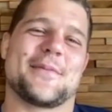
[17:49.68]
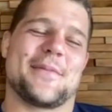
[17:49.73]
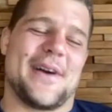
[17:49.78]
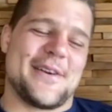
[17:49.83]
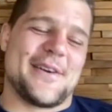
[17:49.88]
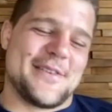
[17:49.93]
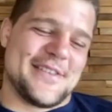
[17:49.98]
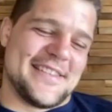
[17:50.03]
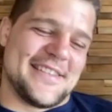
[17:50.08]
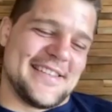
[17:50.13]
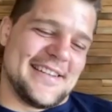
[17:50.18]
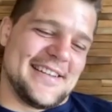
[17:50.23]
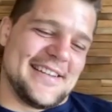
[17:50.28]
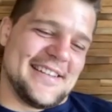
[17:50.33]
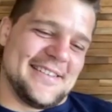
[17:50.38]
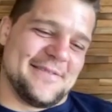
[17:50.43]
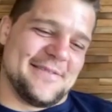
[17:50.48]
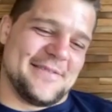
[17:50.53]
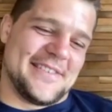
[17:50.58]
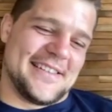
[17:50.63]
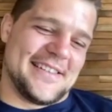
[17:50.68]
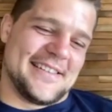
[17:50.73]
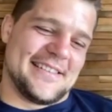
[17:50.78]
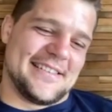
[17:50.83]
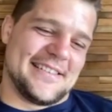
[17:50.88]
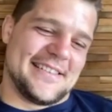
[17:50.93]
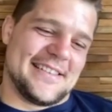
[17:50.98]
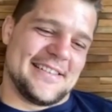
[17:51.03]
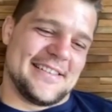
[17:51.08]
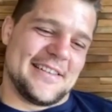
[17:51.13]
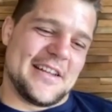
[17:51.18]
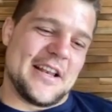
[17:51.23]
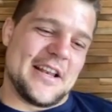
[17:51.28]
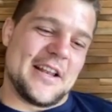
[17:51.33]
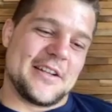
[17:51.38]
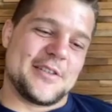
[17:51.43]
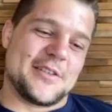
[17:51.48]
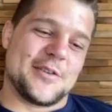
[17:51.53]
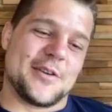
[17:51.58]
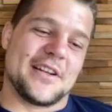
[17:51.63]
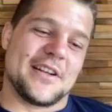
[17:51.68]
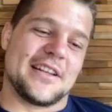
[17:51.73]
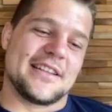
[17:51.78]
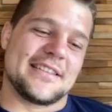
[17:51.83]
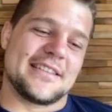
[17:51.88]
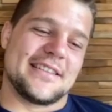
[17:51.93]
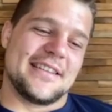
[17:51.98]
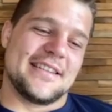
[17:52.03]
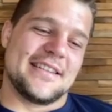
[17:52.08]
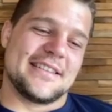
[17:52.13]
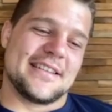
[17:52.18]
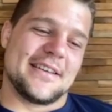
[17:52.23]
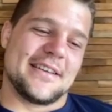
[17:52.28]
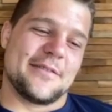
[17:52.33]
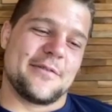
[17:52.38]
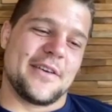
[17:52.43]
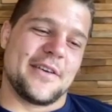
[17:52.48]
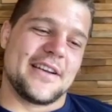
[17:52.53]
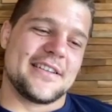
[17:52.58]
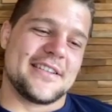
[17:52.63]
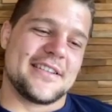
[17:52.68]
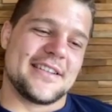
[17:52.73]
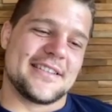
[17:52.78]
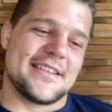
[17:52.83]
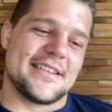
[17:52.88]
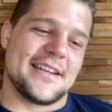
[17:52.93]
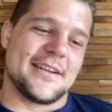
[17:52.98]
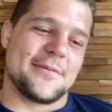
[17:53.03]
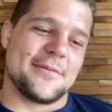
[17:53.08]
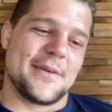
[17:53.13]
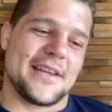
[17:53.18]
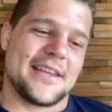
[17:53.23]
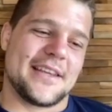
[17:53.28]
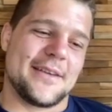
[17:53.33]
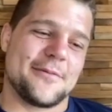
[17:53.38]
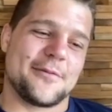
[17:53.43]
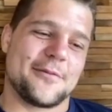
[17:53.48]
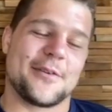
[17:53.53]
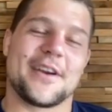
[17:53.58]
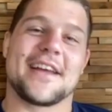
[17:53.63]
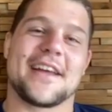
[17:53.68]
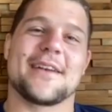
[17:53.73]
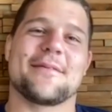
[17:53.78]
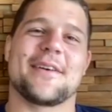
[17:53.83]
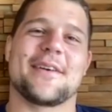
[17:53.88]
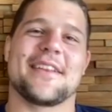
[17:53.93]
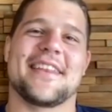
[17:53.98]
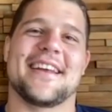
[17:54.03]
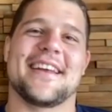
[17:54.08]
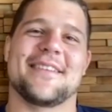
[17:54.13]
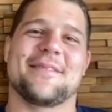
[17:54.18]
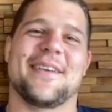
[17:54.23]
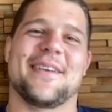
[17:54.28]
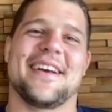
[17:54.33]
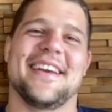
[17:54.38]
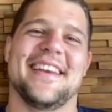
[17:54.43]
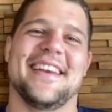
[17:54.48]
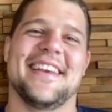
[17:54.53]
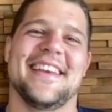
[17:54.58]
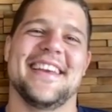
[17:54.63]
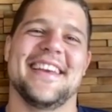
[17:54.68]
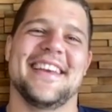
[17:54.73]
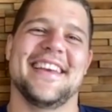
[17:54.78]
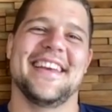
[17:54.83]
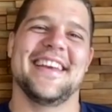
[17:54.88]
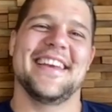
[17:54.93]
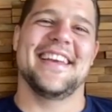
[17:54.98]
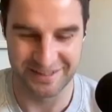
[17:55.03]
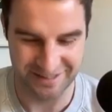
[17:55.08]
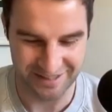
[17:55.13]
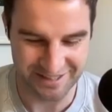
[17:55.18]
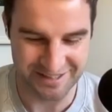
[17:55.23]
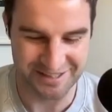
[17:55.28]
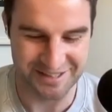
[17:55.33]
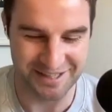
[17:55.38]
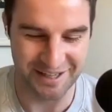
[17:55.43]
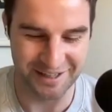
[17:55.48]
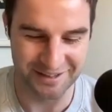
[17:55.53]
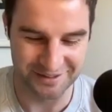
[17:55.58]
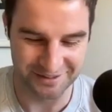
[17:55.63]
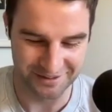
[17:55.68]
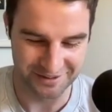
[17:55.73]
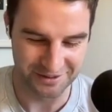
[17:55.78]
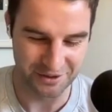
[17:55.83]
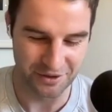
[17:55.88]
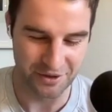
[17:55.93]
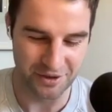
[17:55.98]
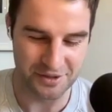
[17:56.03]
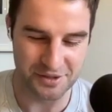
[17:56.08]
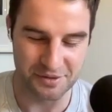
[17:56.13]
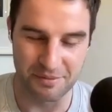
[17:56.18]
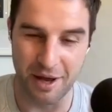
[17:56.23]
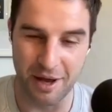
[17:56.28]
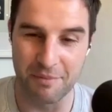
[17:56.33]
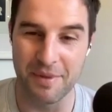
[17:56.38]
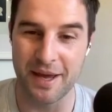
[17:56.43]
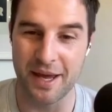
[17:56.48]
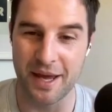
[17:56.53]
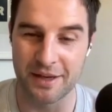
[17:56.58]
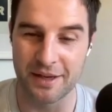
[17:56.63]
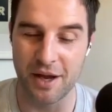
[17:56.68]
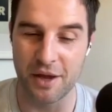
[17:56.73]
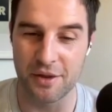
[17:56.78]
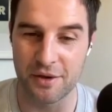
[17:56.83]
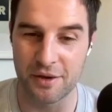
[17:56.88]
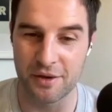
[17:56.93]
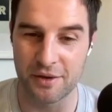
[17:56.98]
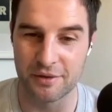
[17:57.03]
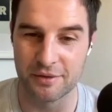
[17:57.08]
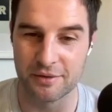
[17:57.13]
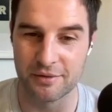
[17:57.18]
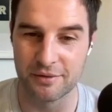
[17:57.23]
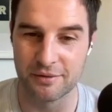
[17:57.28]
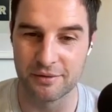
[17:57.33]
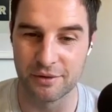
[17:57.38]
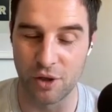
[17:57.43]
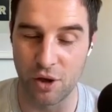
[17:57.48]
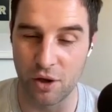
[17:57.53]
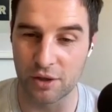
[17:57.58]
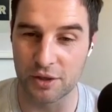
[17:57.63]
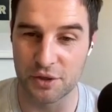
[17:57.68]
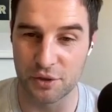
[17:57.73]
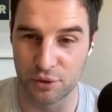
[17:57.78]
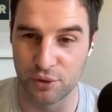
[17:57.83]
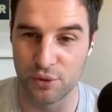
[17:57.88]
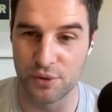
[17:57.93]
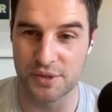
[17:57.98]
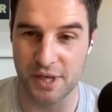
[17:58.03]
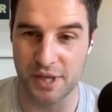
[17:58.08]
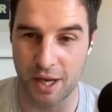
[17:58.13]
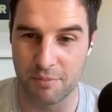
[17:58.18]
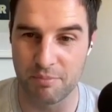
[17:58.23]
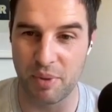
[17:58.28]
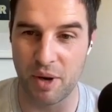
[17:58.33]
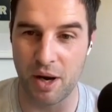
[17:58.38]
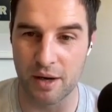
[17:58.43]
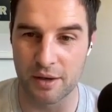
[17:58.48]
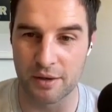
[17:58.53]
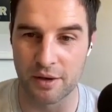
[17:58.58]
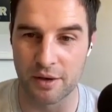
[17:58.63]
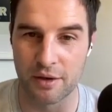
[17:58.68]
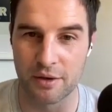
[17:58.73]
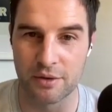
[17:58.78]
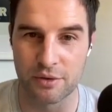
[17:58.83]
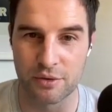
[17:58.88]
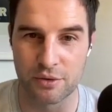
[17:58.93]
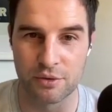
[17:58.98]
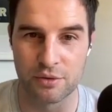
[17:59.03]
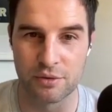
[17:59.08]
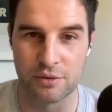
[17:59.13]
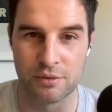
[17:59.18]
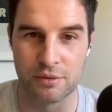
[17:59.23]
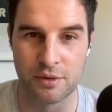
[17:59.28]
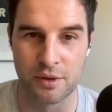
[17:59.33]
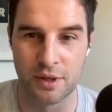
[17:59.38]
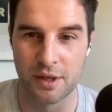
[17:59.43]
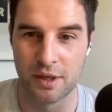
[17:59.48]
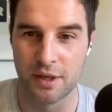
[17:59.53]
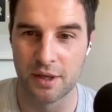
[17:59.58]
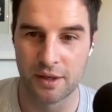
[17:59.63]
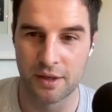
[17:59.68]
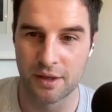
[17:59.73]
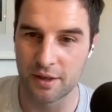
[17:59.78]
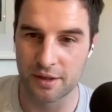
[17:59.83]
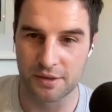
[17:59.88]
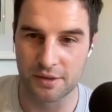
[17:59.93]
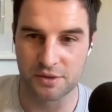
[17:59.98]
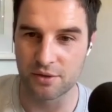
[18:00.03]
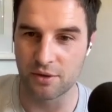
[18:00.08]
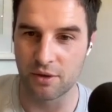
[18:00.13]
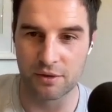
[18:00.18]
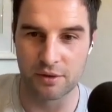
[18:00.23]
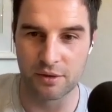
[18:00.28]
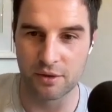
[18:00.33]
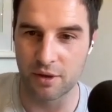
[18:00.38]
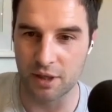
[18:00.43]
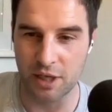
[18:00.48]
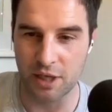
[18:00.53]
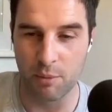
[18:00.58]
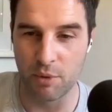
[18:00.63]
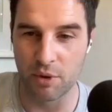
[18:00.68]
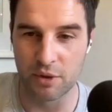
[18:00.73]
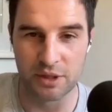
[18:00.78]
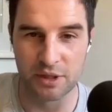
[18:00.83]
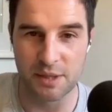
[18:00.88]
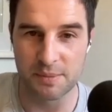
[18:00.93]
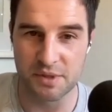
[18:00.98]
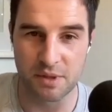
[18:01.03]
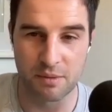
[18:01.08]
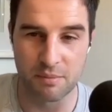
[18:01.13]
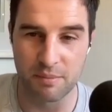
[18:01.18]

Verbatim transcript: post. Yeah, no, no, no that's sure is these uh, Frenchies didn't make him forget about that, but exactly, awesome. And mate, another lock, your loosehead partner who has gone come on leaps